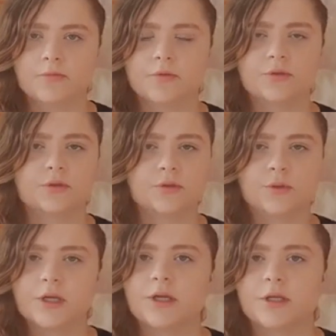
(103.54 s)
for
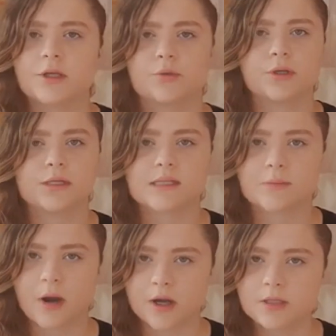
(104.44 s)
really
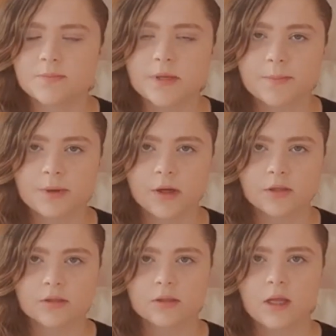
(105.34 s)
smart
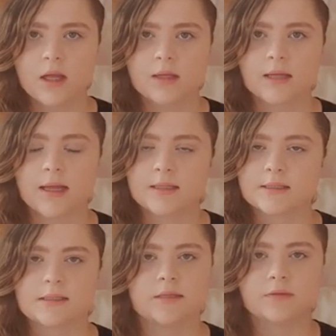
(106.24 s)
people, like
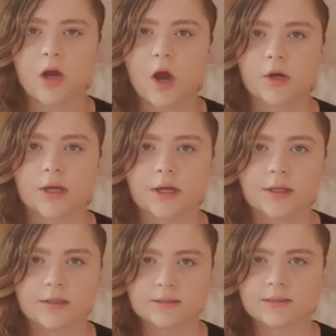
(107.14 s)
Stephen
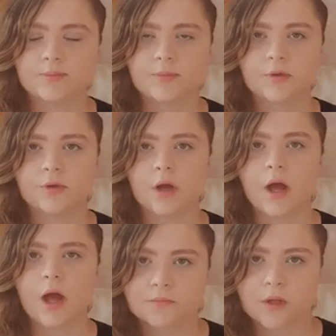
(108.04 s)
Hawking's book
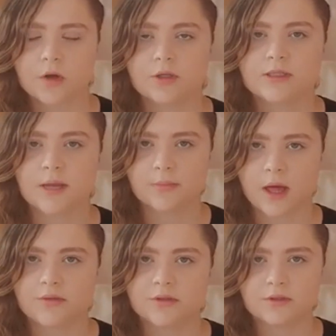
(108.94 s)
or some
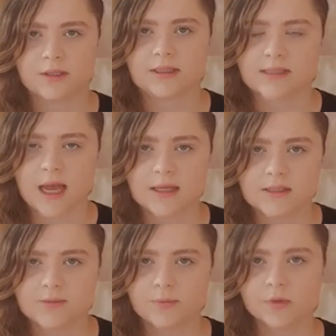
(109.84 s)
other
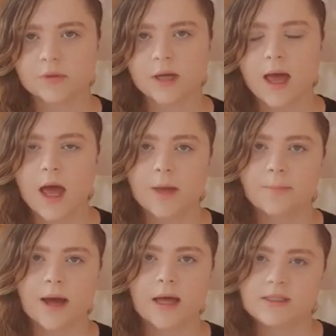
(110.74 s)
science book.
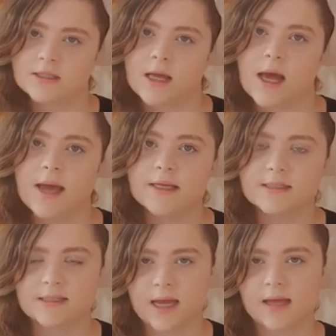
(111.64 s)
But I
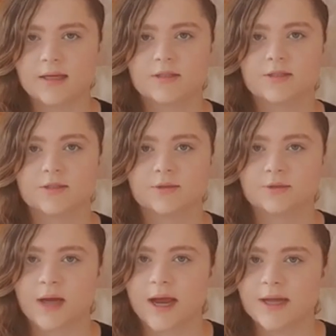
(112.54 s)
decided to
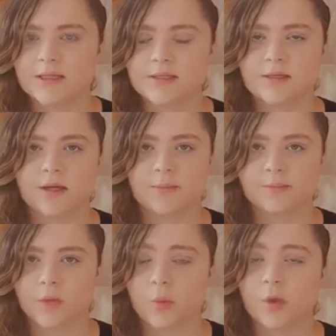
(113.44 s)
write
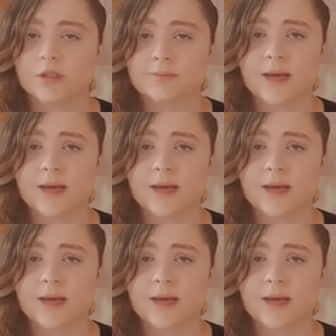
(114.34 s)
what